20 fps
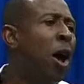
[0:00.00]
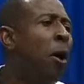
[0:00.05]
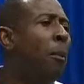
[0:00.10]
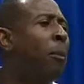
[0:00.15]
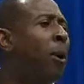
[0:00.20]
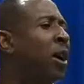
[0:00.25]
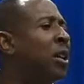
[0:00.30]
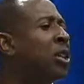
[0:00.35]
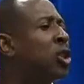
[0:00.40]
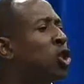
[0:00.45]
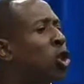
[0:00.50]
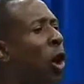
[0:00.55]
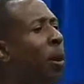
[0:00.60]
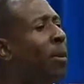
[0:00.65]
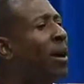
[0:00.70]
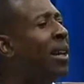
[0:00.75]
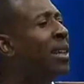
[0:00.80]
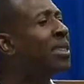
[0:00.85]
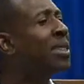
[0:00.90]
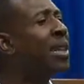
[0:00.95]
but the
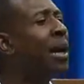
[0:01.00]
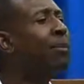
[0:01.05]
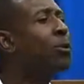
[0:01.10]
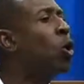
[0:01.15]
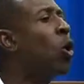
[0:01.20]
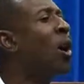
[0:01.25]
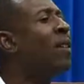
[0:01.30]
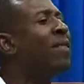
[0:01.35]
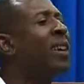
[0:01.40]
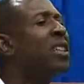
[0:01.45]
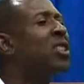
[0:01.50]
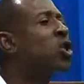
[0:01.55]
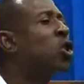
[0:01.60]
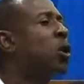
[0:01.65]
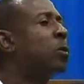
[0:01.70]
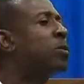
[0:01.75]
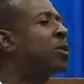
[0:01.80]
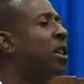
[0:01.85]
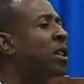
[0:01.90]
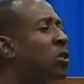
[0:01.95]
trouble is them don't have a
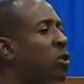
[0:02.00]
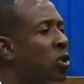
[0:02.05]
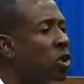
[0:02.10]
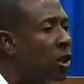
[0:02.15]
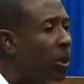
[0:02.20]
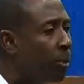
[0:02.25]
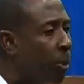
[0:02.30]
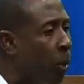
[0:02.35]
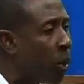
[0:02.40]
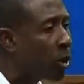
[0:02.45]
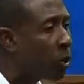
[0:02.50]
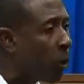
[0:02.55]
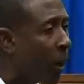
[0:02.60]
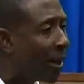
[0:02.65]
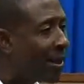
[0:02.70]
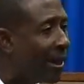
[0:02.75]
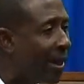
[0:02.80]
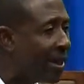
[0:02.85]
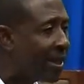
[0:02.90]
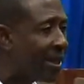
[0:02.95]
scripture to support
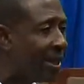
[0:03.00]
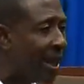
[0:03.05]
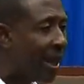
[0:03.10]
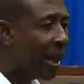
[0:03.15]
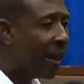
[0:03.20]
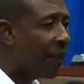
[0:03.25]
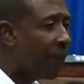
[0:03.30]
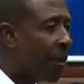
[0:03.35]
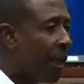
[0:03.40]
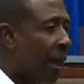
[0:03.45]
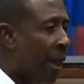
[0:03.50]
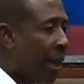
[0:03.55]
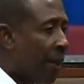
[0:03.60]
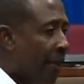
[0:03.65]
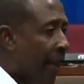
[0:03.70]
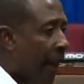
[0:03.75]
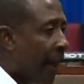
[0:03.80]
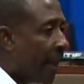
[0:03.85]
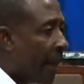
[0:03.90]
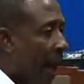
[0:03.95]
what they say.
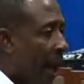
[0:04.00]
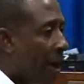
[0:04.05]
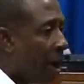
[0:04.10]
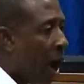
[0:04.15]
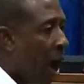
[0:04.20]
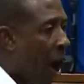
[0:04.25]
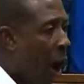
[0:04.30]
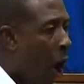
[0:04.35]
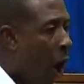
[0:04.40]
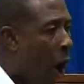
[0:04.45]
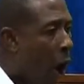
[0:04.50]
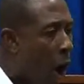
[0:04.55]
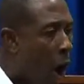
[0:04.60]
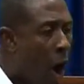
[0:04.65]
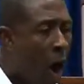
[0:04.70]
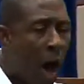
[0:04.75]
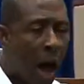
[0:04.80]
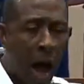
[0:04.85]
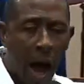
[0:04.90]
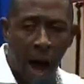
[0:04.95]
They can
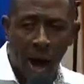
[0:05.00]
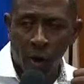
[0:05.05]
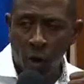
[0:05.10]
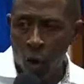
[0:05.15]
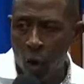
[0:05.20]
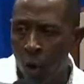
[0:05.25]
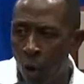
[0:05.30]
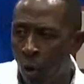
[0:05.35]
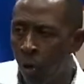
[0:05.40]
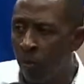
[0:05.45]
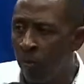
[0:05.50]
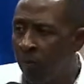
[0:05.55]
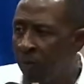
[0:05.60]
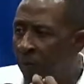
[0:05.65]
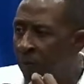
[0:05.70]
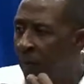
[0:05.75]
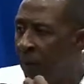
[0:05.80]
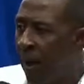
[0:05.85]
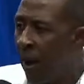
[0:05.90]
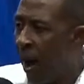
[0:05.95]
haw and
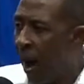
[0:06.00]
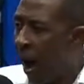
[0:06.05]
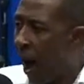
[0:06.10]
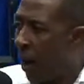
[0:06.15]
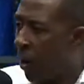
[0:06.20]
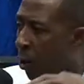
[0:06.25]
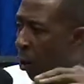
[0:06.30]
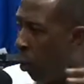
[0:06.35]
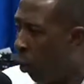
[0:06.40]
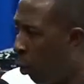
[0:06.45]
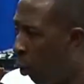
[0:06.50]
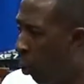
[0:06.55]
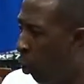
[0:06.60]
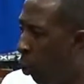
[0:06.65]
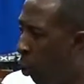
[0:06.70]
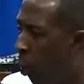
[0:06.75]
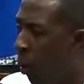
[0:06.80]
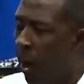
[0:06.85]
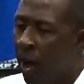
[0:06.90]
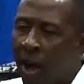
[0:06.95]
humph and
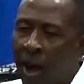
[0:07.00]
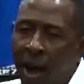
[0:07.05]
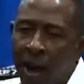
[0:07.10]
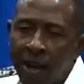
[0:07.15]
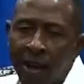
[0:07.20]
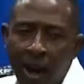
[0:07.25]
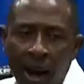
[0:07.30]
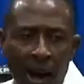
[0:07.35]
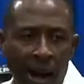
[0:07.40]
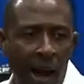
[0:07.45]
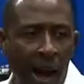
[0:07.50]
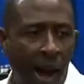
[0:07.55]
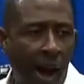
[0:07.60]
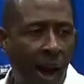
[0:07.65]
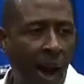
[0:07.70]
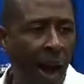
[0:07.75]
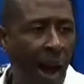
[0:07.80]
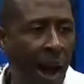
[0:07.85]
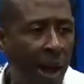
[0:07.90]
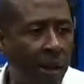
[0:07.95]
hoo and
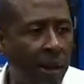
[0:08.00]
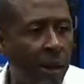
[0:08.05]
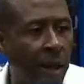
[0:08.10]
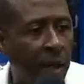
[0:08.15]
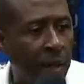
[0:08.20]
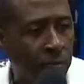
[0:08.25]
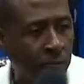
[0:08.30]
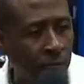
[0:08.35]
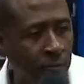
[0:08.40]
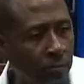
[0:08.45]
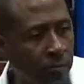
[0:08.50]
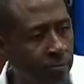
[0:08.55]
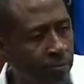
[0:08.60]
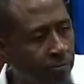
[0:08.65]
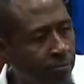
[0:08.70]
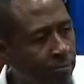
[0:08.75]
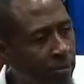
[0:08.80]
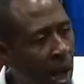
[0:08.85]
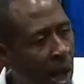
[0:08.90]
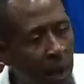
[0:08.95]
holler and
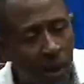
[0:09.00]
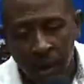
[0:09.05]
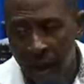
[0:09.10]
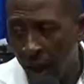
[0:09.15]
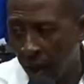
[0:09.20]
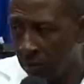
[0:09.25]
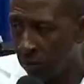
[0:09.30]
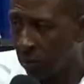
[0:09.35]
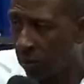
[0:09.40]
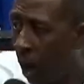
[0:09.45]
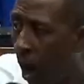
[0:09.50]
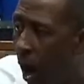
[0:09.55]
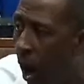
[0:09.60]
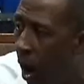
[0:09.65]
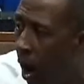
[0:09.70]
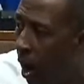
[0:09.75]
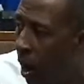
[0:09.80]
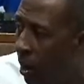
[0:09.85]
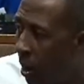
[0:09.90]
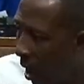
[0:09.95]
hmm and
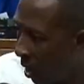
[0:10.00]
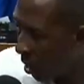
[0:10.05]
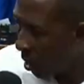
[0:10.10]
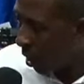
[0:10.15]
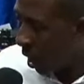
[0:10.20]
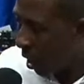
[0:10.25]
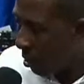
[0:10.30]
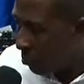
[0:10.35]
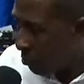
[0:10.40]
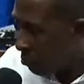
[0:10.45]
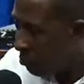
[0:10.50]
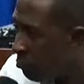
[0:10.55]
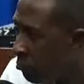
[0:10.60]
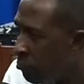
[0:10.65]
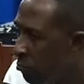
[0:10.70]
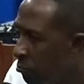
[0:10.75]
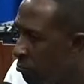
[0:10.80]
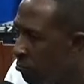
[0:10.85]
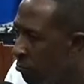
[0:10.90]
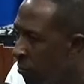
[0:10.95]
God and
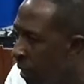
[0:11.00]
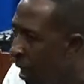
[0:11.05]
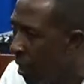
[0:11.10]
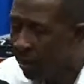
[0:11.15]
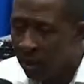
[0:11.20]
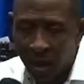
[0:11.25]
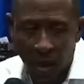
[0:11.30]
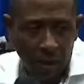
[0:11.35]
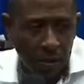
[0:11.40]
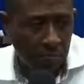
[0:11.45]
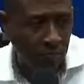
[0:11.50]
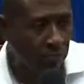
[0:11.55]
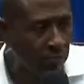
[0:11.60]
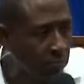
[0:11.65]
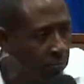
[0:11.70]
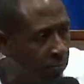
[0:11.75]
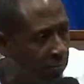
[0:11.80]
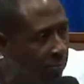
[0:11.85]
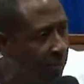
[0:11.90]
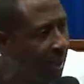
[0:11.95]

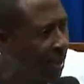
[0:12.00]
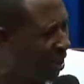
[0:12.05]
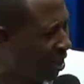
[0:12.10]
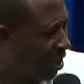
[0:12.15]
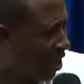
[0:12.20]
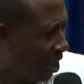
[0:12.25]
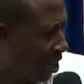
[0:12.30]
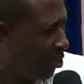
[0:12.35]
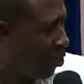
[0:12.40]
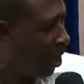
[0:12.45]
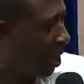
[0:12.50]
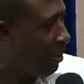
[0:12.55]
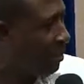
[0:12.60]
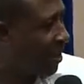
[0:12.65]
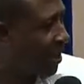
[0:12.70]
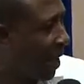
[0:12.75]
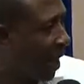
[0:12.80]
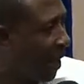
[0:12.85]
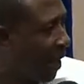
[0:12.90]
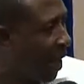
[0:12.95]
hmm. You know them
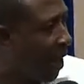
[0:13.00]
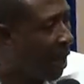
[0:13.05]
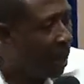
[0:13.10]
style.